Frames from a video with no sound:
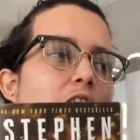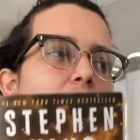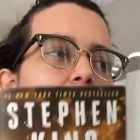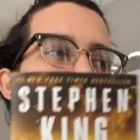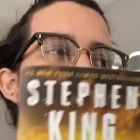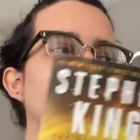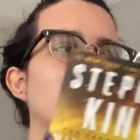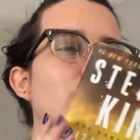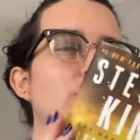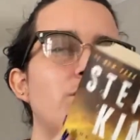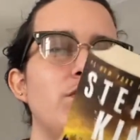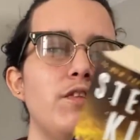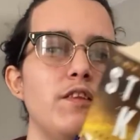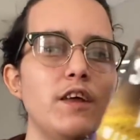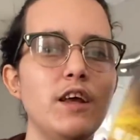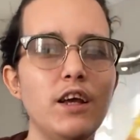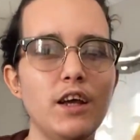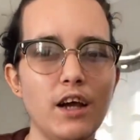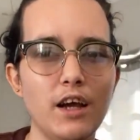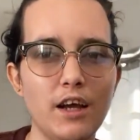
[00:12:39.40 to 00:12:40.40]
I don't
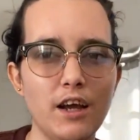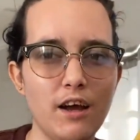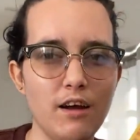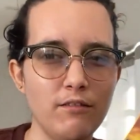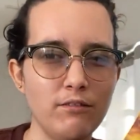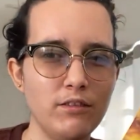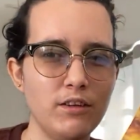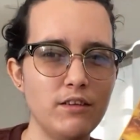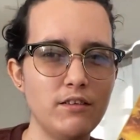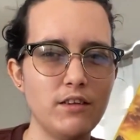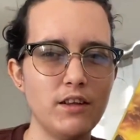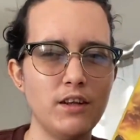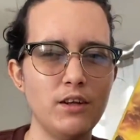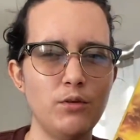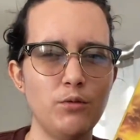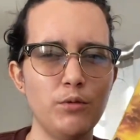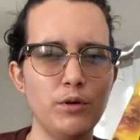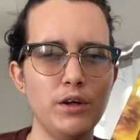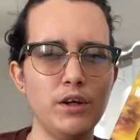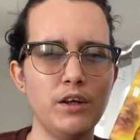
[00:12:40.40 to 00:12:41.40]
think I have this
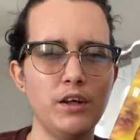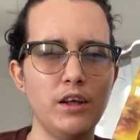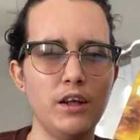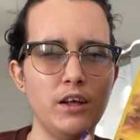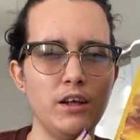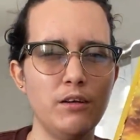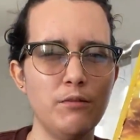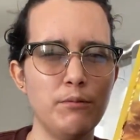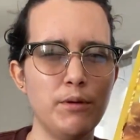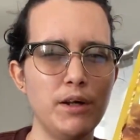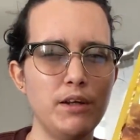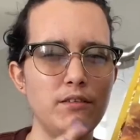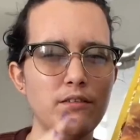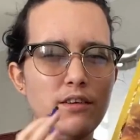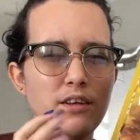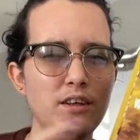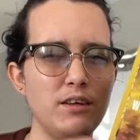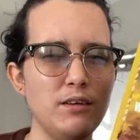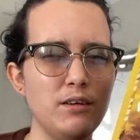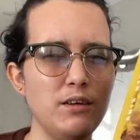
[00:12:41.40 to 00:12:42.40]
anywhere in my
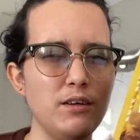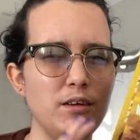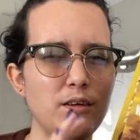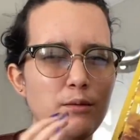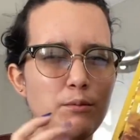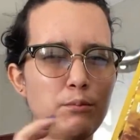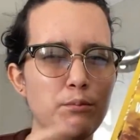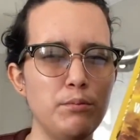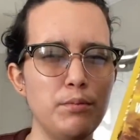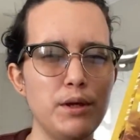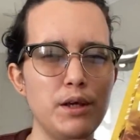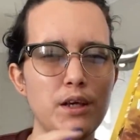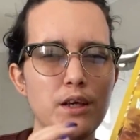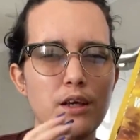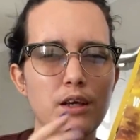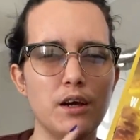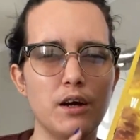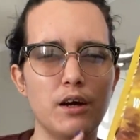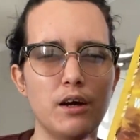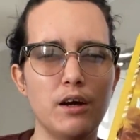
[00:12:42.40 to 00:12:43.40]

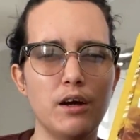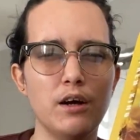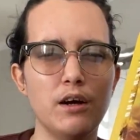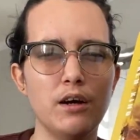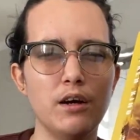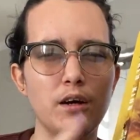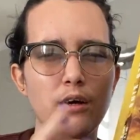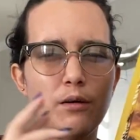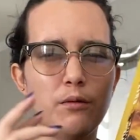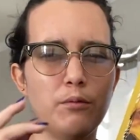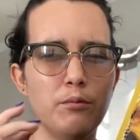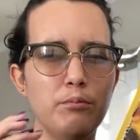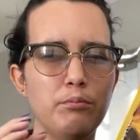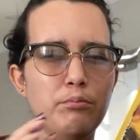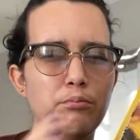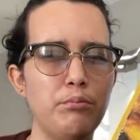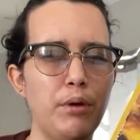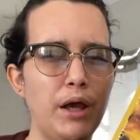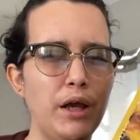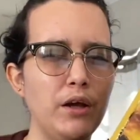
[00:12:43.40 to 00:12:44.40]
TBR uh,
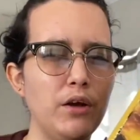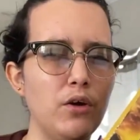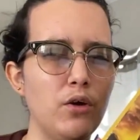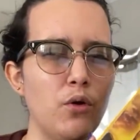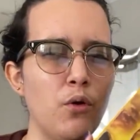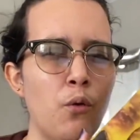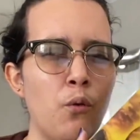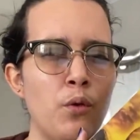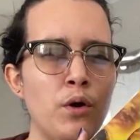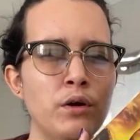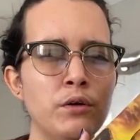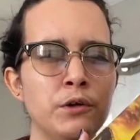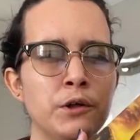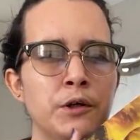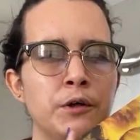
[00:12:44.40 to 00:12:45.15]
bingo.